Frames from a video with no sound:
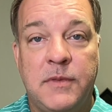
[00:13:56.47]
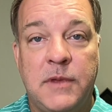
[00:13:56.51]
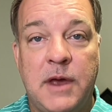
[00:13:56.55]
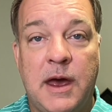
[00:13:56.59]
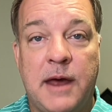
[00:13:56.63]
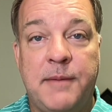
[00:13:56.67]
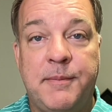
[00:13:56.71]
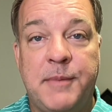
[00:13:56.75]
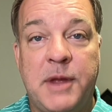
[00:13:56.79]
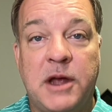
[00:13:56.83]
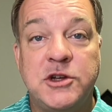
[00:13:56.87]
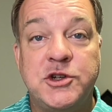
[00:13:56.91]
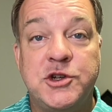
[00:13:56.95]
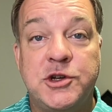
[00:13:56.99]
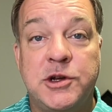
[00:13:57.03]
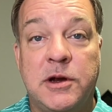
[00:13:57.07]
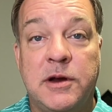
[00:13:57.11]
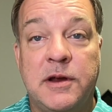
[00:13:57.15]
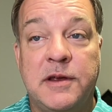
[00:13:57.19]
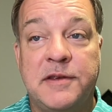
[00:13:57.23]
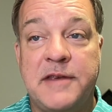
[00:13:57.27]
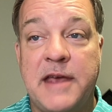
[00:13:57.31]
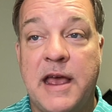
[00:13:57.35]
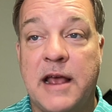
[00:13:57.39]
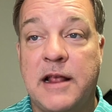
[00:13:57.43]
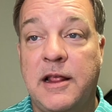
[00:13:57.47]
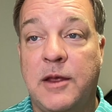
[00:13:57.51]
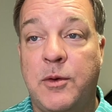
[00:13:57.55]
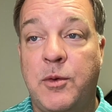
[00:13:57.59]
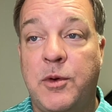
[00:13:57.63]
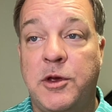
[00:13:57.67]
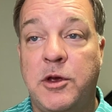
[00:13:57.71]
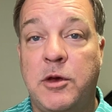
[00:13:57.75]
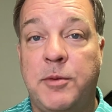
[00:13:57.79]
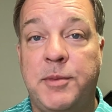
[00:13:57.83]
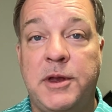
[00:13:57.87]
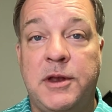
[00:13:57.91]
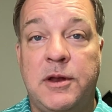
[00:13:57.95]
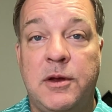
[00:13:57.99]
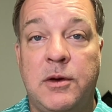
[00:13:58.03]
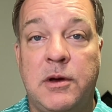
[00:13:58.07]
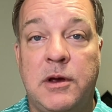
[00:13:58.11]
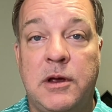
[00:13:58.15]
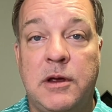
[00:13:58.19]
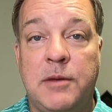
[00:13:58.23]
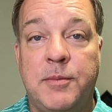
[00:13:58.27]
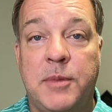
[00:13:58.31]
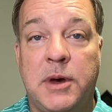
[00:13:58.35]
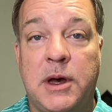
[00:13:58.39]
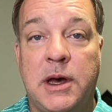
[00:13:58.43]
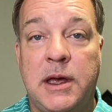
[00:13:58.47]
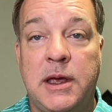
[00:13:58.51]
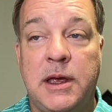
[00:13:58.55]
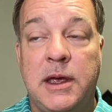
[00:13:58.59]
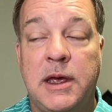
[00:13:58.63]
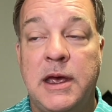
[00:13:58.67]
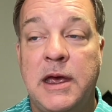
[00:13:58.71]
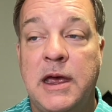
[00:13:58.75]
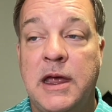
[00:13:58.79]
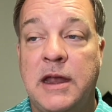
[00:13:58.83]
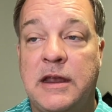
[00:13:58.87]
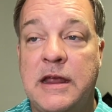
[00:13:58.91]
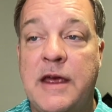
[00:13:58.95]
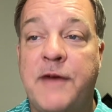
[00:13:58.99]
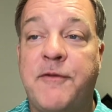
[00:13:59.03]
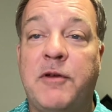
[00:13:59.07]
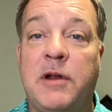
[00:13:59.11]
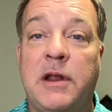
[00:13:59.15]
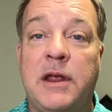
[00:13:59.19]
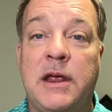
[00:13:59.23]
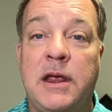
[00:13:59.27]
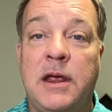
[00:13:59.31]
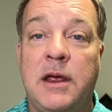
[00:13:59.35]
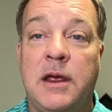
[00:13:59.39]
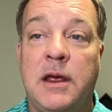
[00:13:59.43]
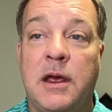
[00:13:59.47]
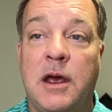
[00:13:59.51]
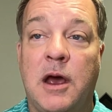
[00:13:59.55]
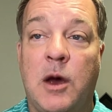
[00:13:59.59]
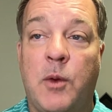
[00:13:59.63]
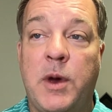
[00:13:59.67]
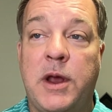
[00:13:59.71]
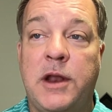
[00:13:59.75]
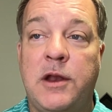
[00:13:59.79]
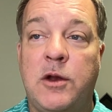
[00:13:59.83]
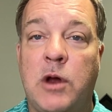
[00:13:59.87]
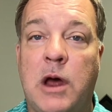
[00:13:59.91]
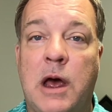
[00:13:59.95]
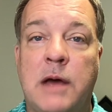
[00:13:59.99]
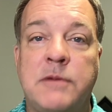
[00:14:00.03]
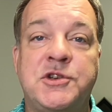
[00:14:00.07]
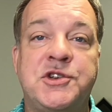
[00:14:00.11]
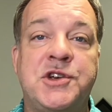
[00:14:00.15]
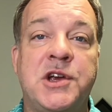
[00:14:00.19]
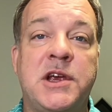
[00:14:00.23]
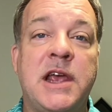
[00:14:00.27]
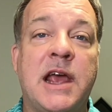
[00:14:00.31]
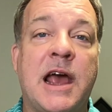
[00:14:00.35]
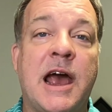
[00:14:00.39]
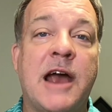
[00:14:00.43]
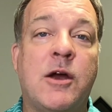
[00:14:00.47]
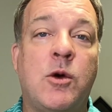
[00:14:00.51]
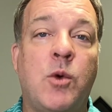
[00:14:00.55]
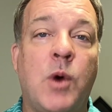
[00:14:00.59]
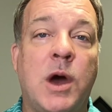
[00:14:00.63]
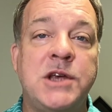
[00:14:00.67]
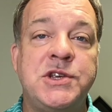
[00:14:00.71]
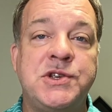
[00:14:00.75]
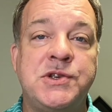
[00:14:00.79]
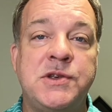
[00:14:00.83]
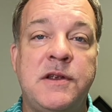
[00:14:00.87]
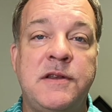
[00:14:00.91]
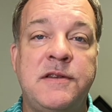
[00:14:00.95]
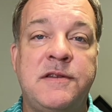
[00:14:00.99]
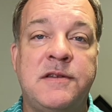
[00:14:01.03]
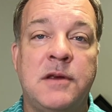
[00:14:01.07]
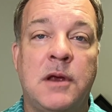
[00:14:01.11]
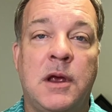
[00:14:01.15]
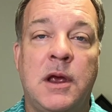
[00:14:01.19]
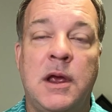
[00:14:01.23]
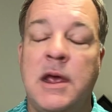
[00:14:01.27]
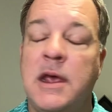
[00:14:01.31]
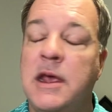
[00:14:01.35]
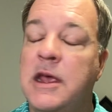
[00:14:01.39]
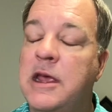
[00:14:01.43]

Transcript: I'm not sure exactly what you'll be doing, but definitely a way to do it. I'm sure you got questions.